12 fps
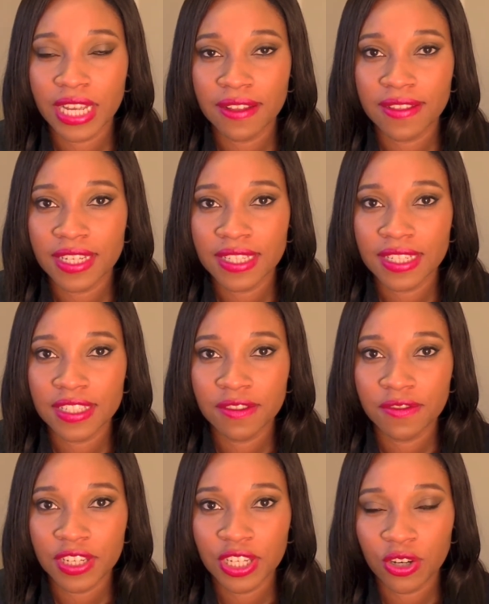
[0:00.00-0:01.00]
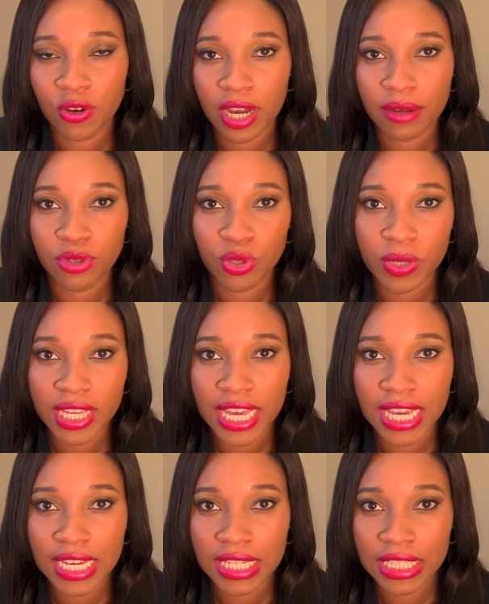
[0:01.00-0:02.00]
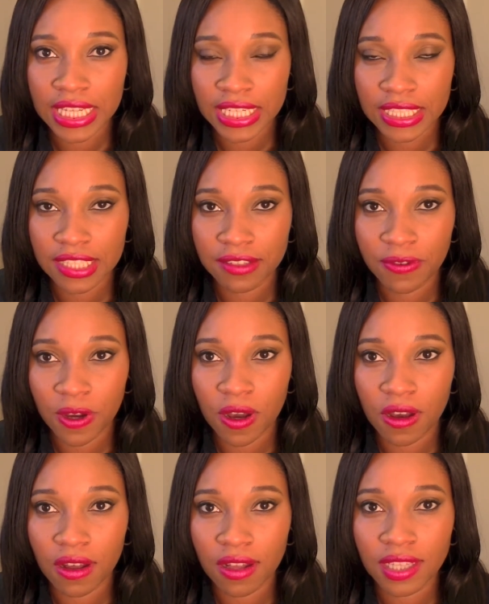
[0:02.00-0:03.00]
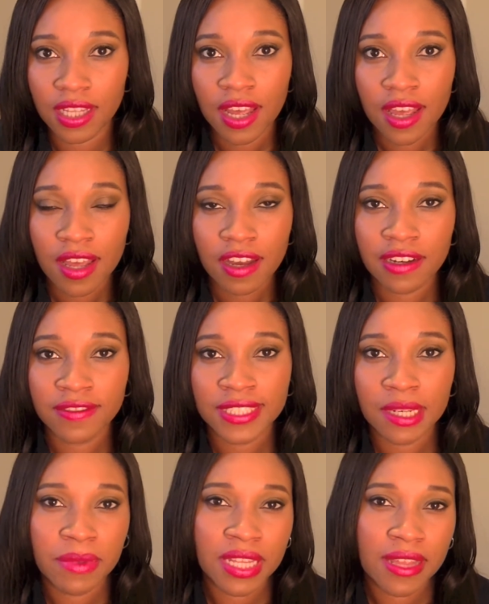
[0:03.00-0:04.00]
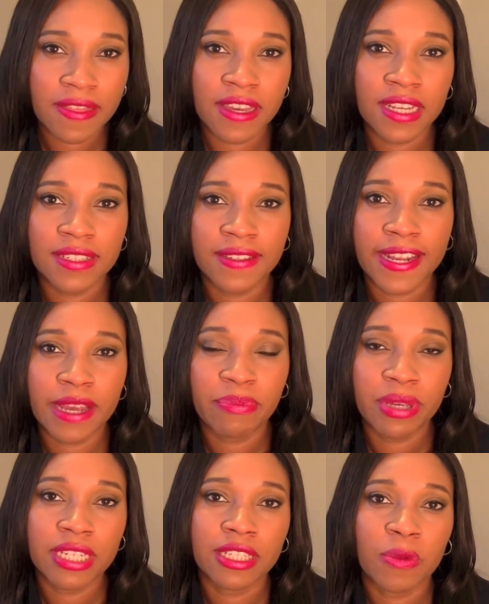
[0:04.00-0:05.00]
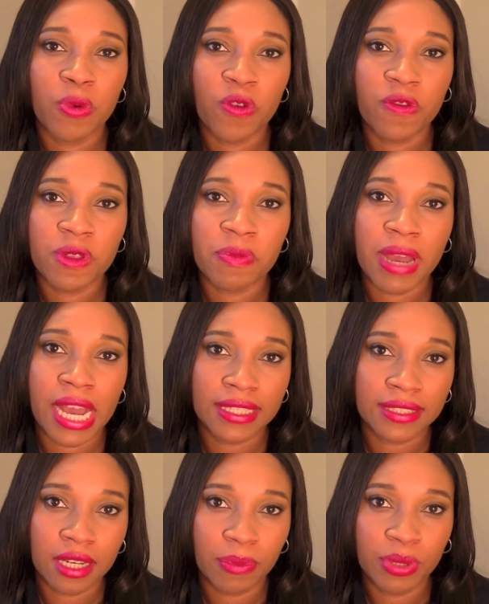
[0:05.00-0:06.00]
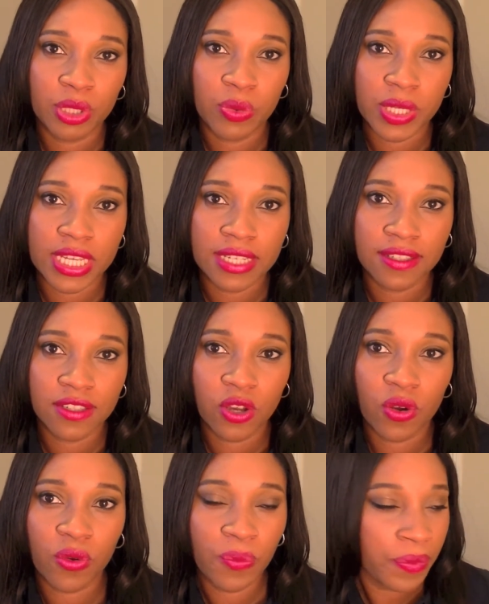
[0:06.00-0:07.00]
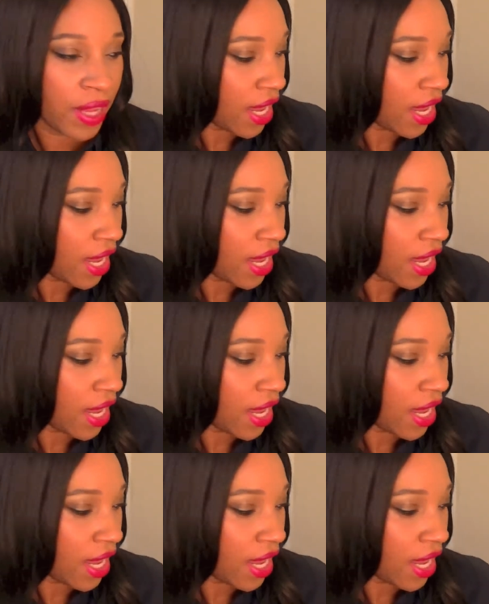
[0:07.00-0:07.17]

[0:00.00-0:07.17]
Now in this video I'm doing a collective haul of some of the things that I picked up over the past couple of weeks. So